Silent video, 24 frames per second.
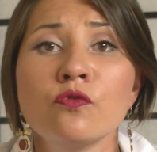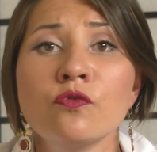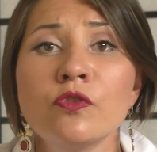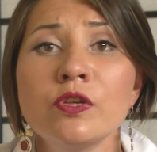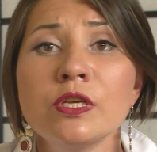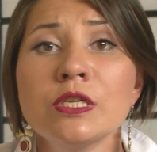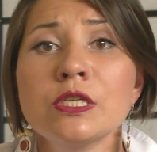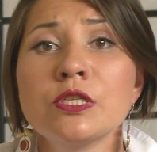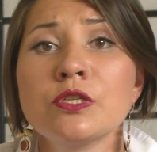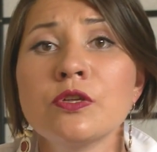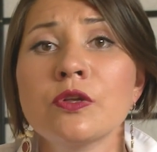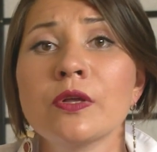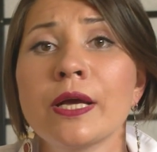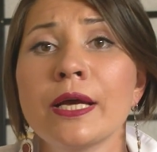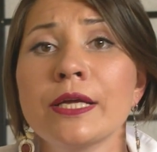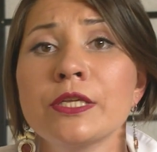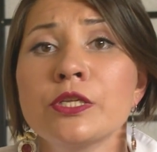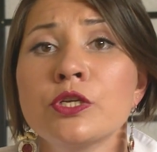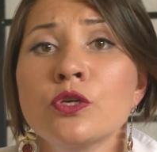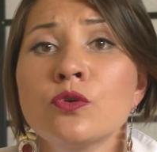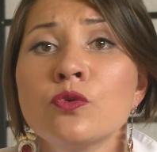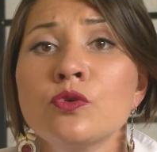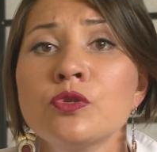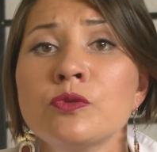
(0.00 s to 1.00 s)
of this
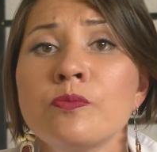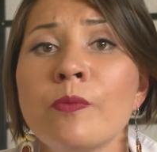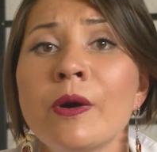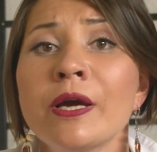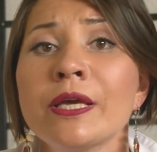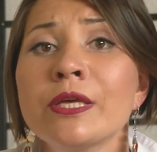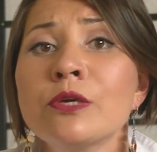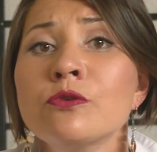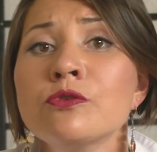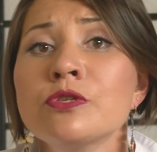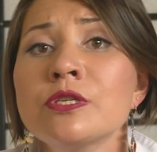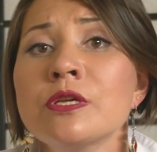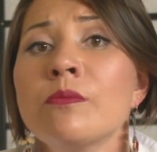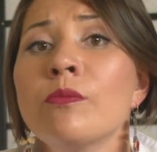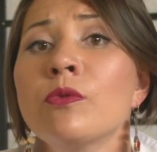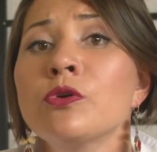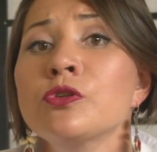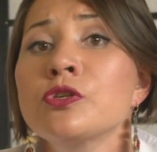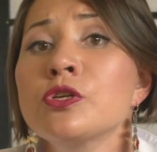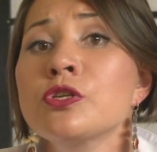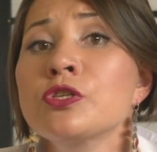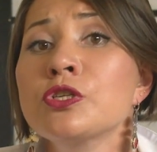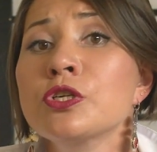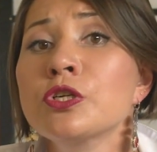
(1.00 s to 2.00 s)
Tongkat root by using
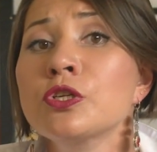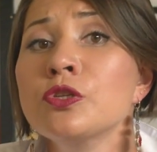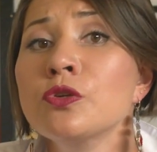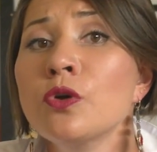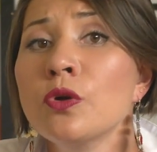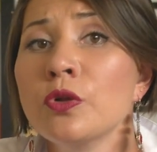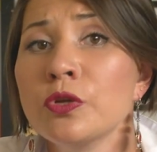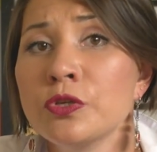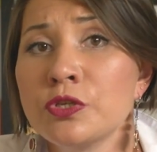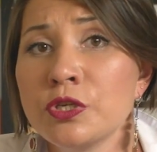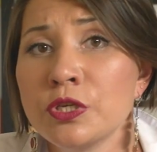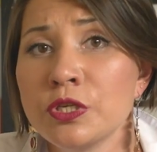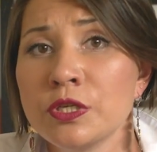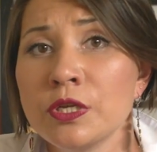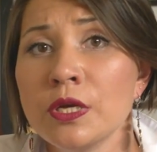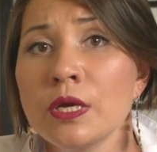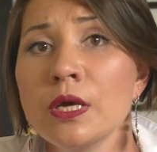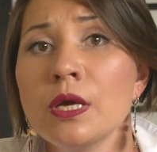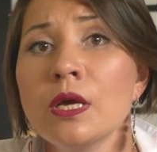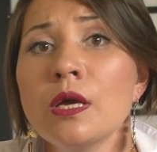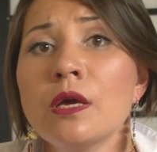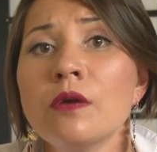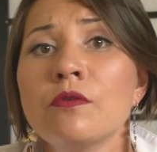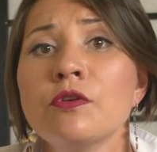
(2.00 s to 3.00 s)
modern technologies,
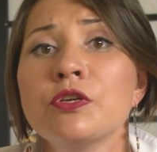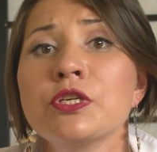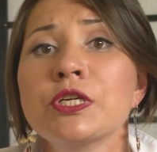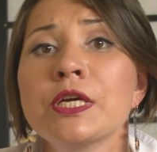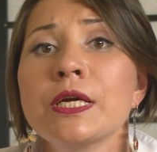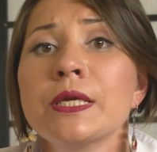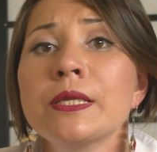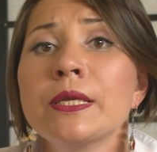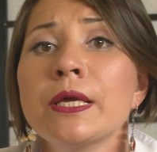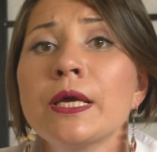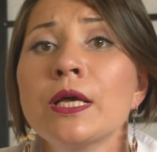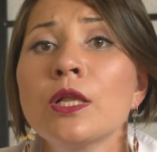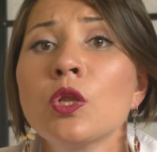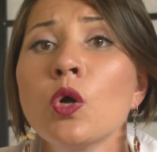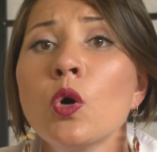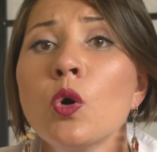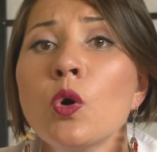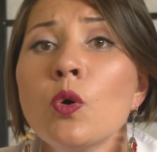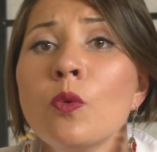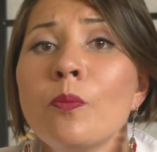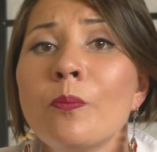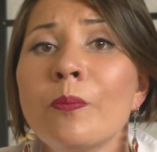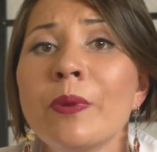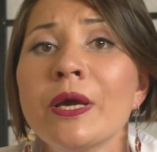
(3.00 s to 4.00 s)
which can
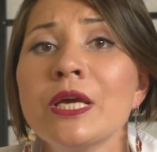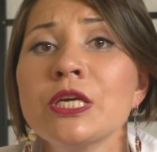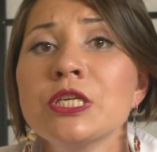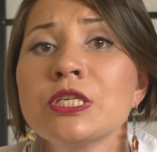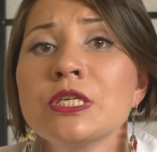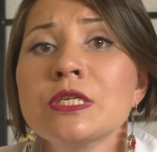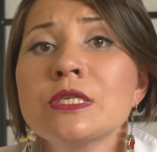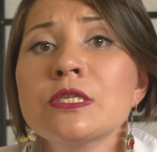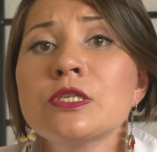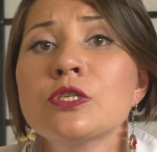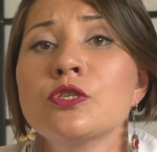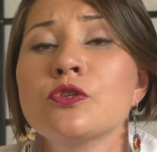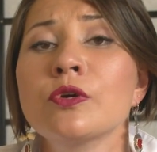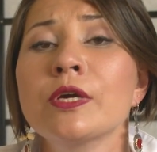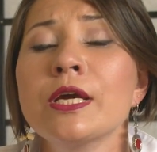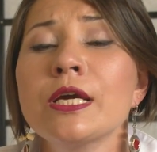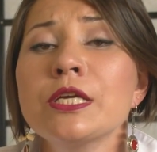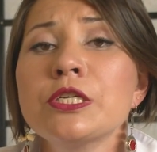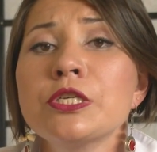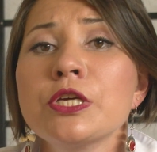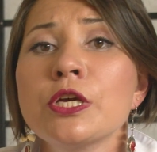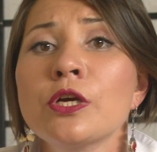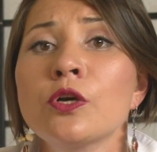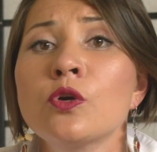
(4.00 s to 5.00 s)
allow patients to
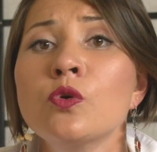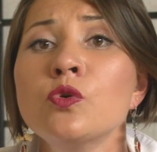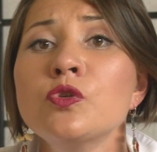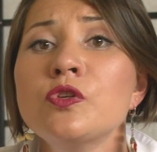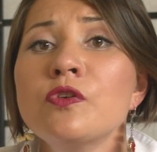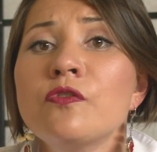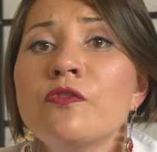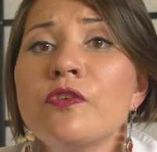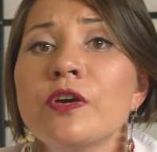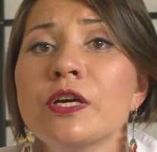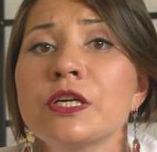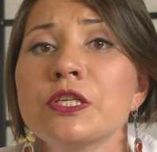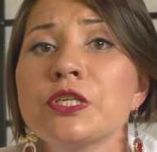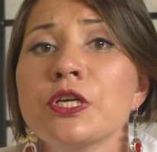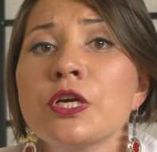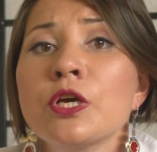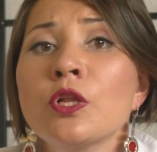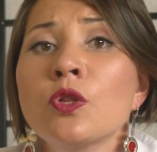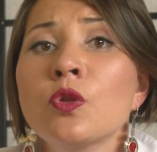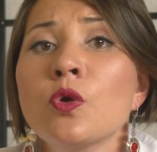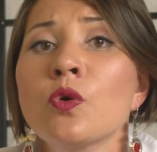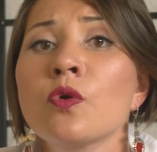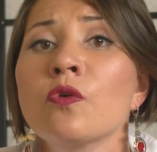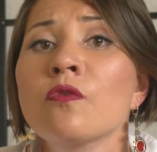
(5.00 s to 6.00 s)
get a good effect
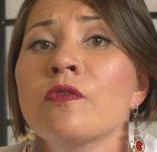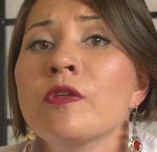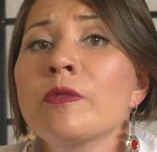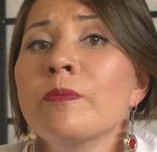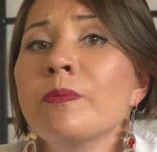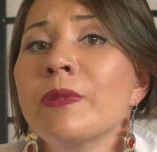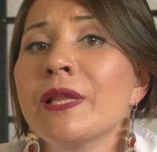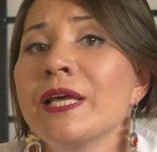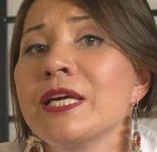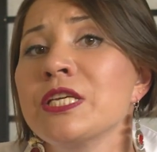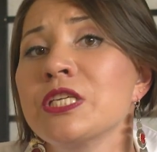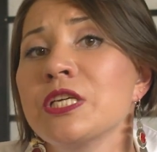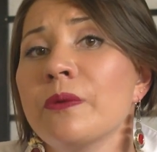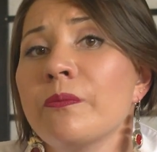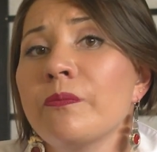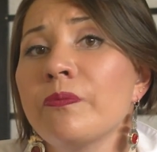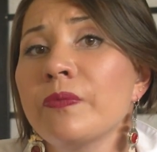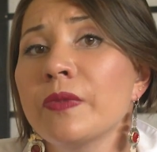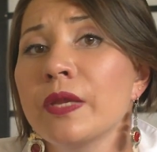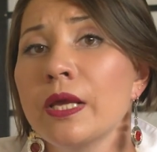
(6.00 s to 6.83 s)
along with pleasure.